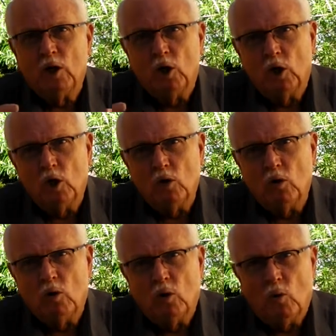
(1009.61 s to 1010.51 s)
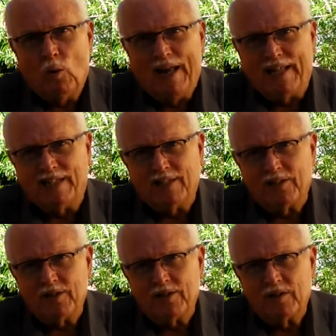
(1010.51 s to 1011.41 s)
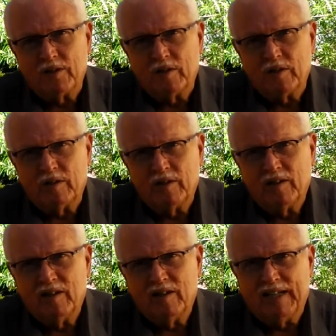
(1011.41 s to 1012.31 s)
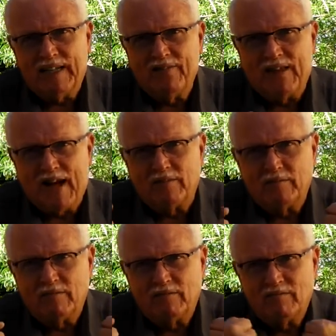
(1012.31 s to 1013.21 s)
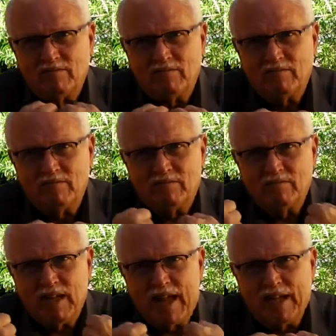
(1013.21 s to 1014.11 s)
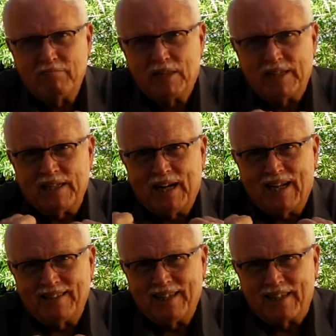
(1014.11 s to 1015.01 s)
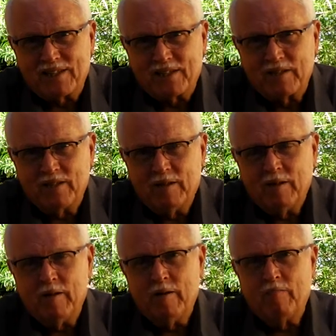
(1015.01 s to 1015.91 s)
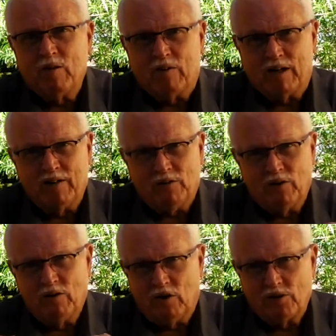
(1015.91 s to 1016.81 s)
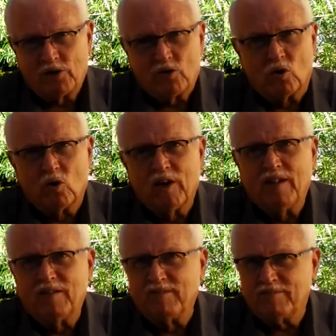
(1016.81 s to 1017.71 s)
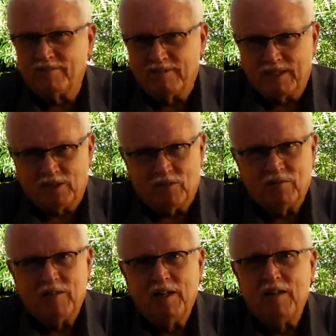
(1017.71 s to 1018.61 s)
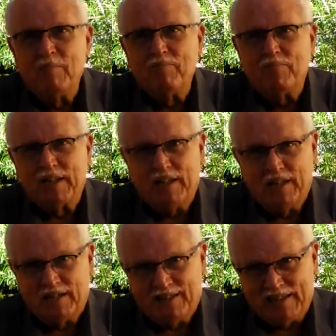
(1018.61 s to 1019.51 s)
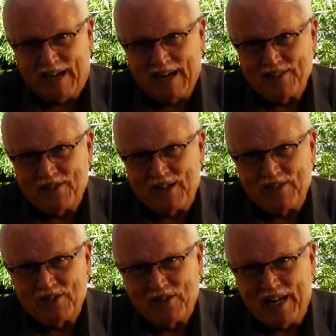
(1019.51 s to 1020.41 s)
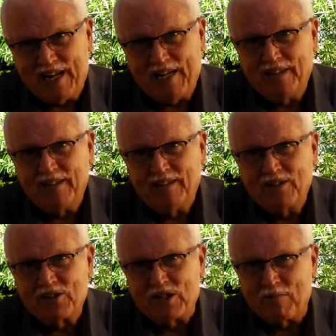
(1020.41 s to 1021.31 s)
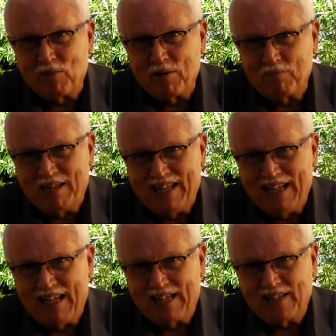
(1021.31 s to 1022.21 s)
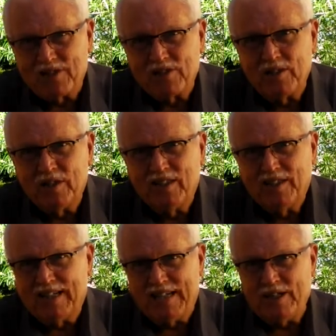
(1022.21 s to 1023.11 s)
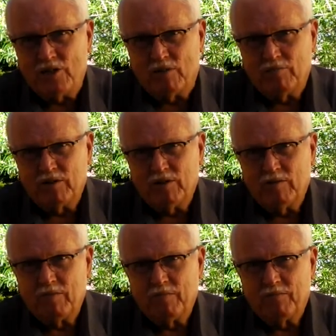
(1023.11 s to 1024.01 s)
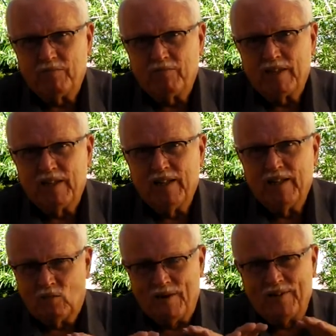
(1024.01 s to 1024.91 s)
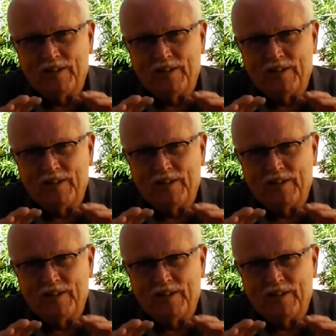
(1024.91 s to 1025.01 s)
who wins in that headbutting contest? Well, if you know the story, you know, God sends ten separate plagues to Egypt. When